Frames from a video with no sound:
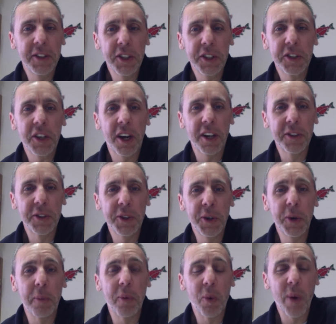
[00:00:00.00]
just on
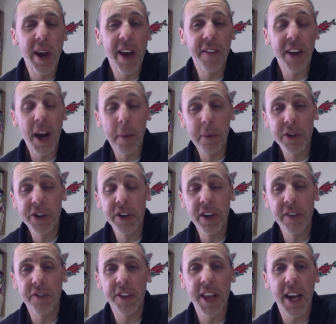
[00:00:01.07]
Zoom, we have an
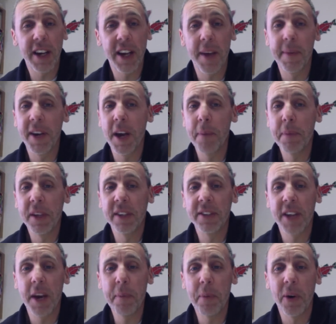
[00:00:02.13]
opportunity for that coming up this
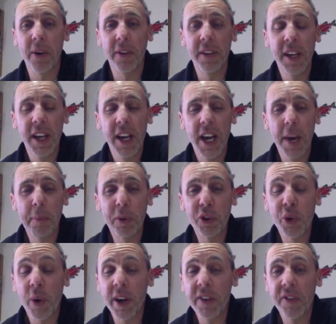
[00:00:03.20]
April, April
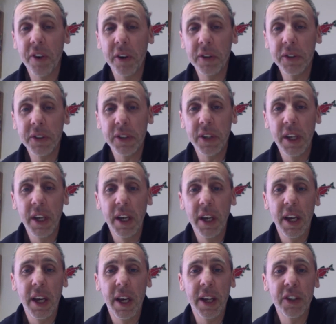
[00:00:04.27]
21st
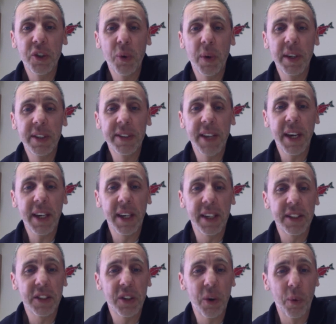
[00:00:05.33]
and
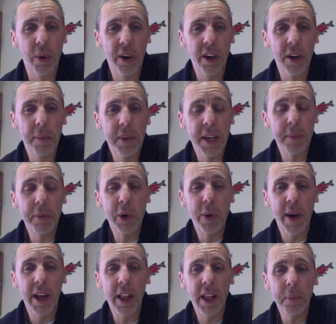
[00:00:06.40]
22nd. We're going to be in
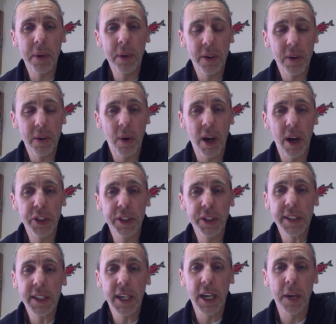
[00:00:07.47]
Puyallup,
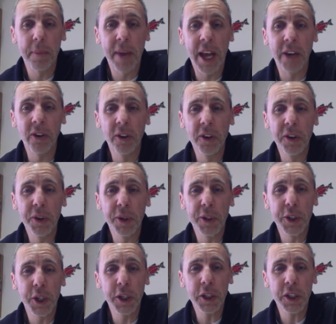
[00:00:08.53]
Washington at Emmanuel Lutheran
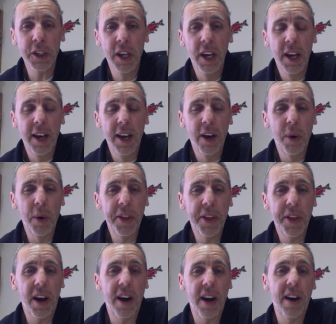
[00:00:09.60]
Church with
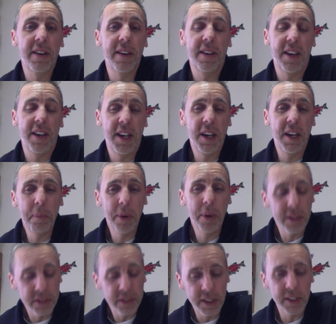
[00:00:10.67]
our in
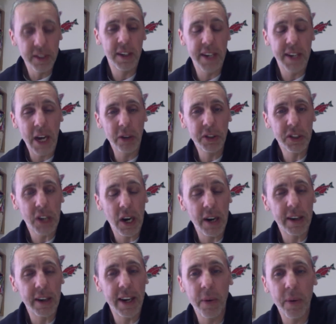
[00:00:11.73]
person Now
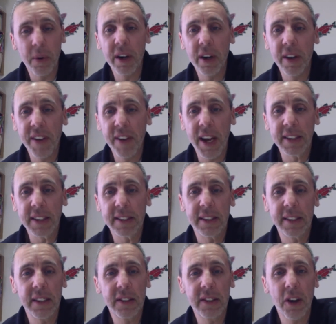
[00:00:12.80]
Start Network event.
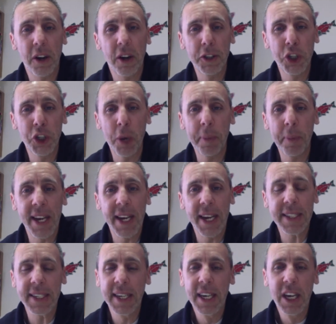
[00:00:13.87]
It's called
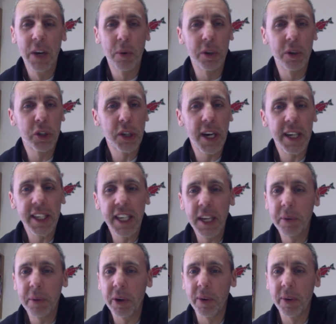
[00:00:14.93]
Germinate. We're trying to
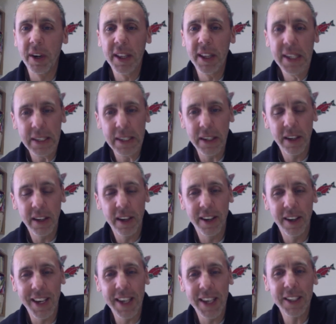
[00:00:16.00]
keep it really
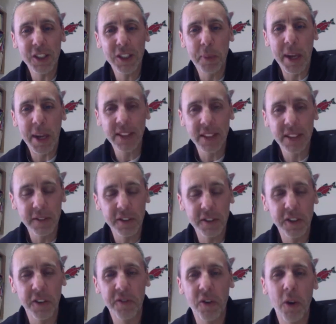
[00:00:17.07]
inexpensive
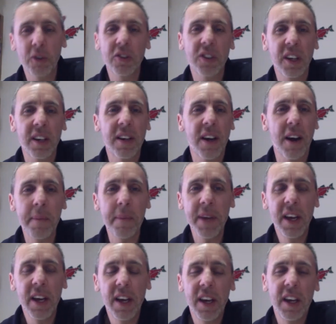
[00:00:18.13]
so folks can come.
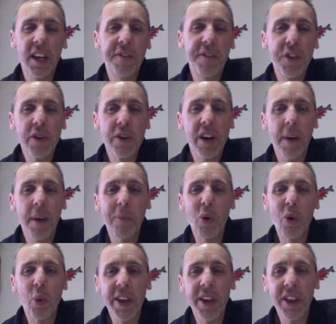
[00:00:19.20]
If you come
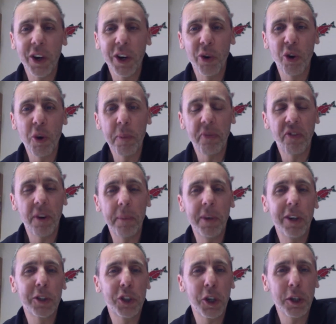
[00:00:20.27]
with a group from
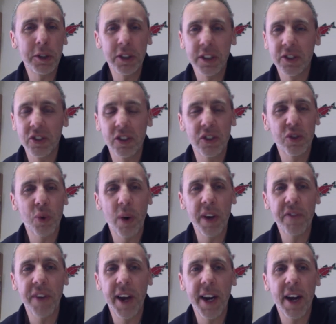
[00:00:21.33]
your church, it's just
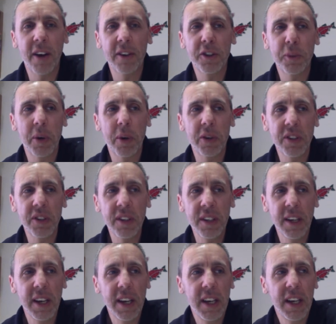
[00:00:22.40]
$25 a person.
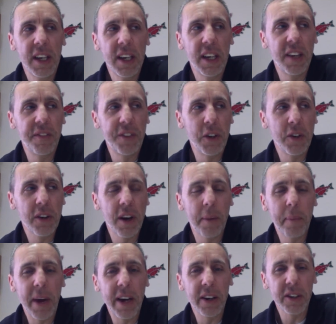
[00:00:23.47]
If you come
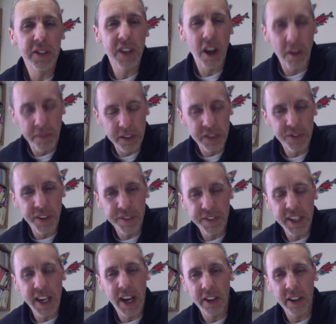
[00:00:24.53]
by yourself, it's
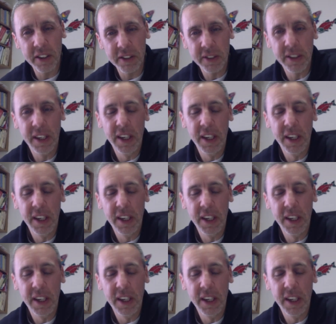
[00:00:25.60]
$50